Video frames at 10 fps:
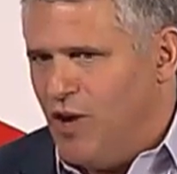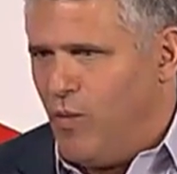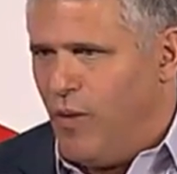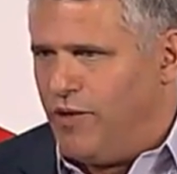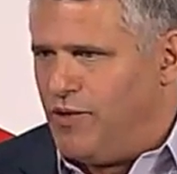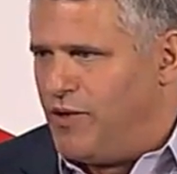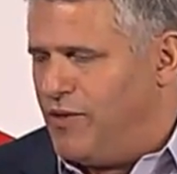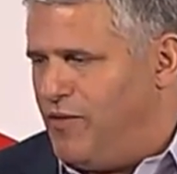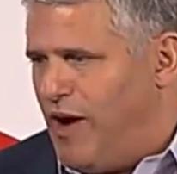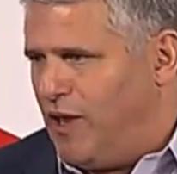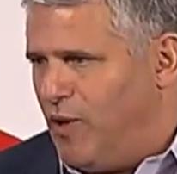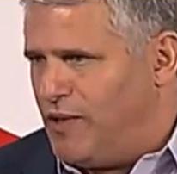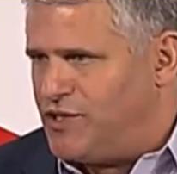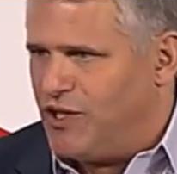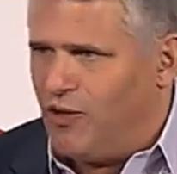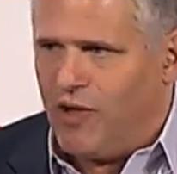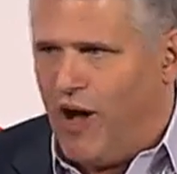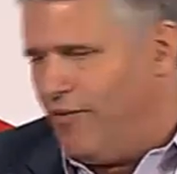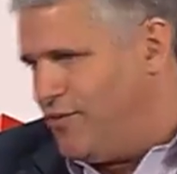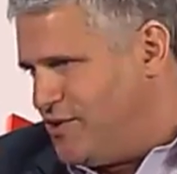One you could follow a single
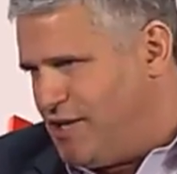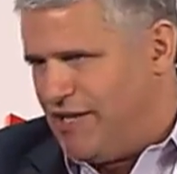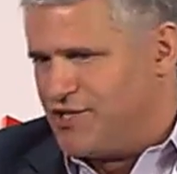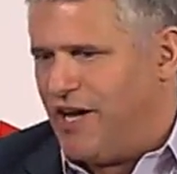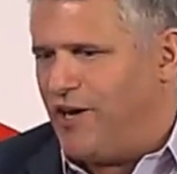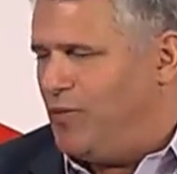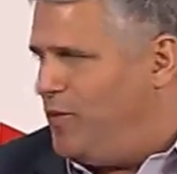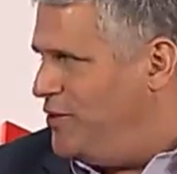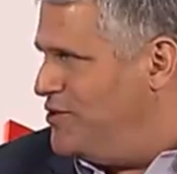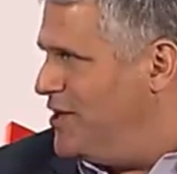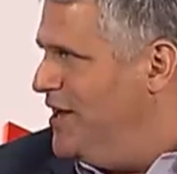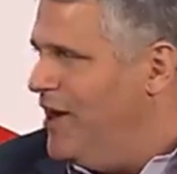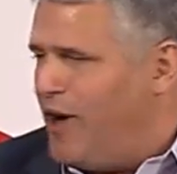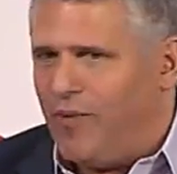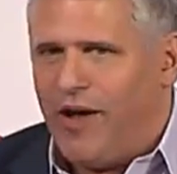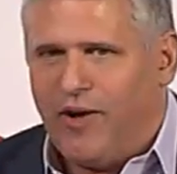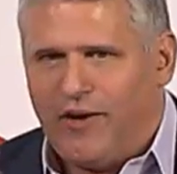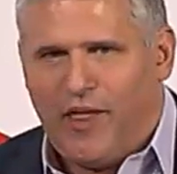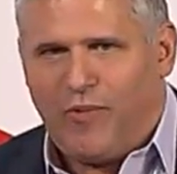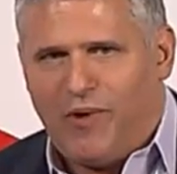golfer, say it's Tiger Woods, around.
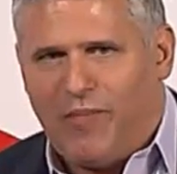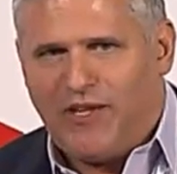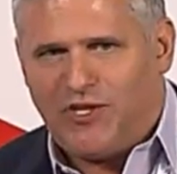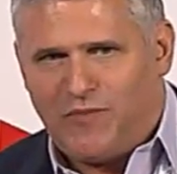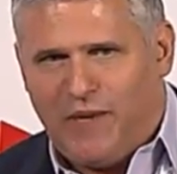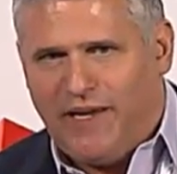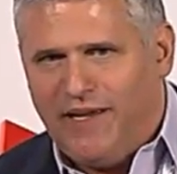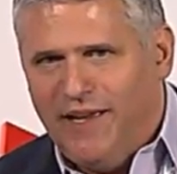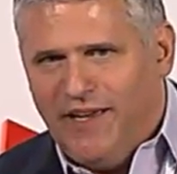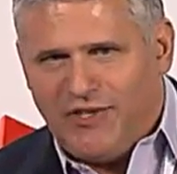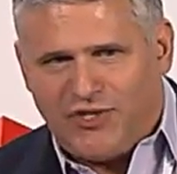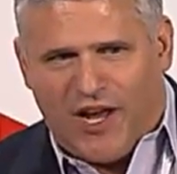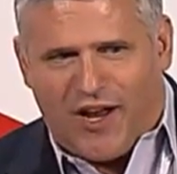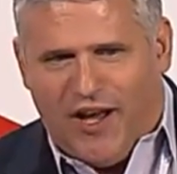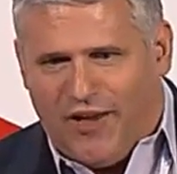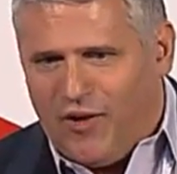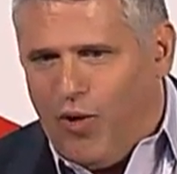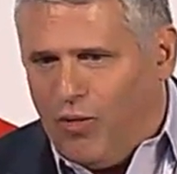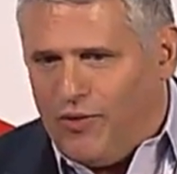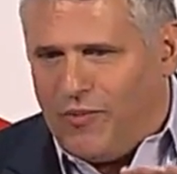Another one might just be stuck on
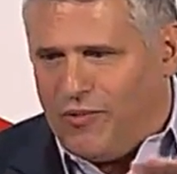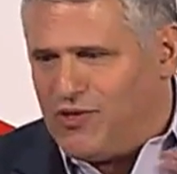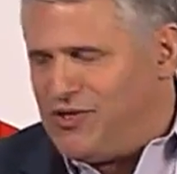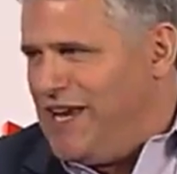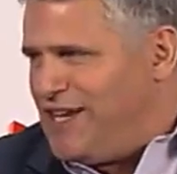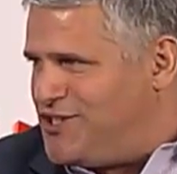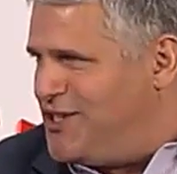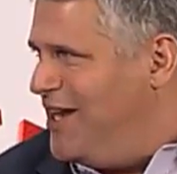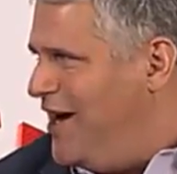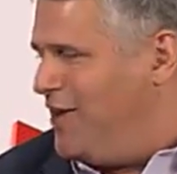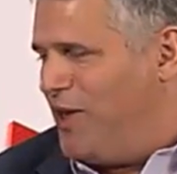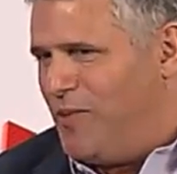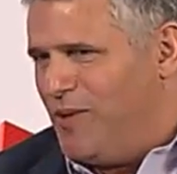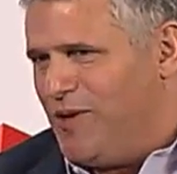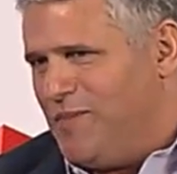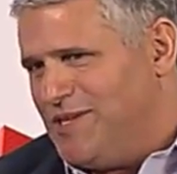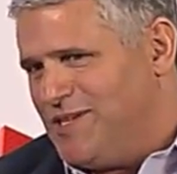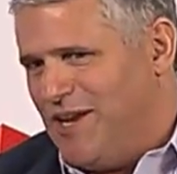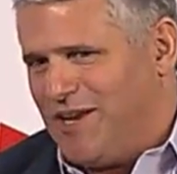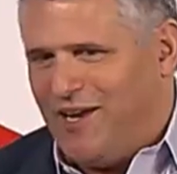hole number 6. Another one could be
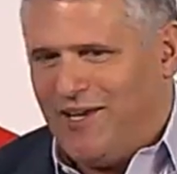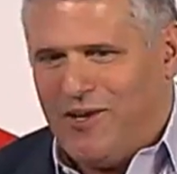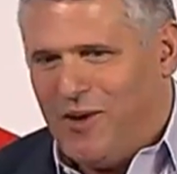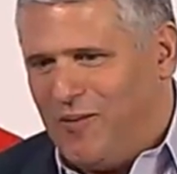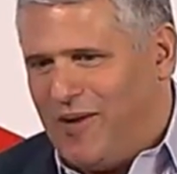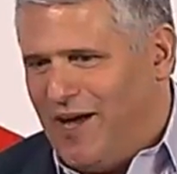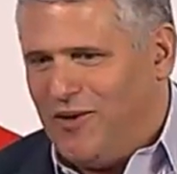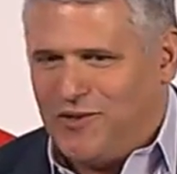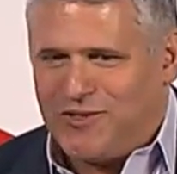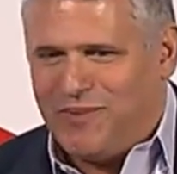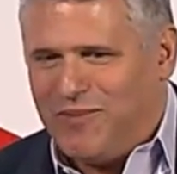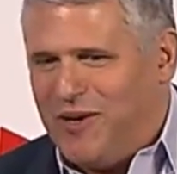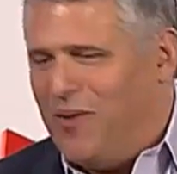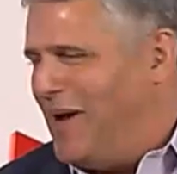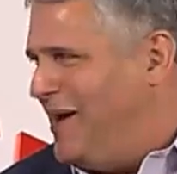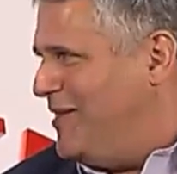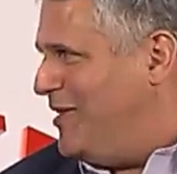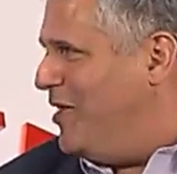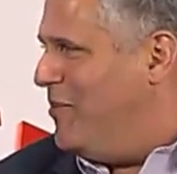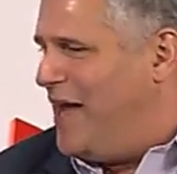stuck on, God knows something going on at the
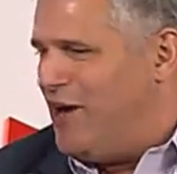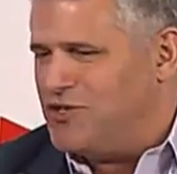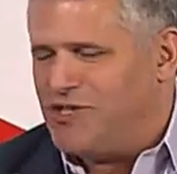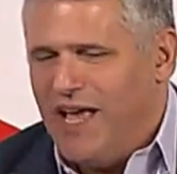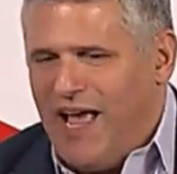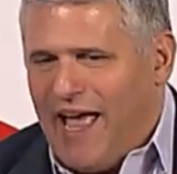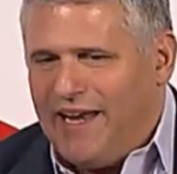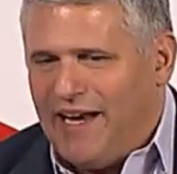clubhouse. And